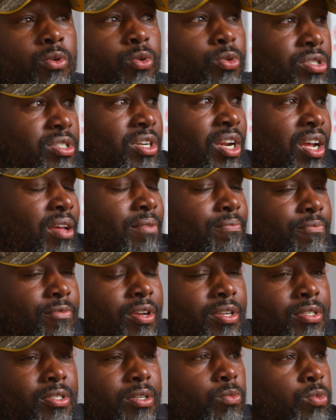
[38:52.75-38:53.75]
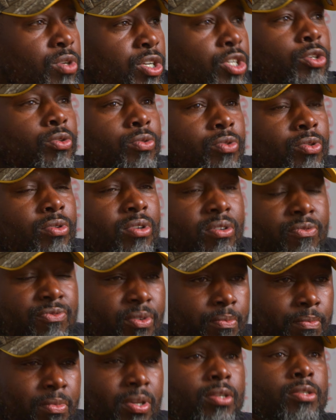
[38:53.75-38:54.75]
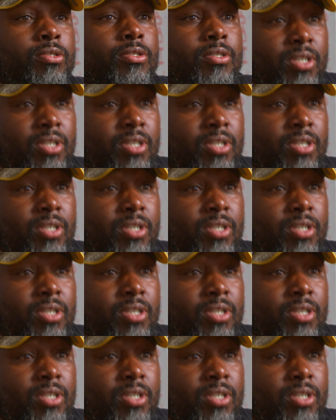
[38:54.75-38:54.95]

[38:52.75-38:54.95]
should I invest in? What are you doing for me to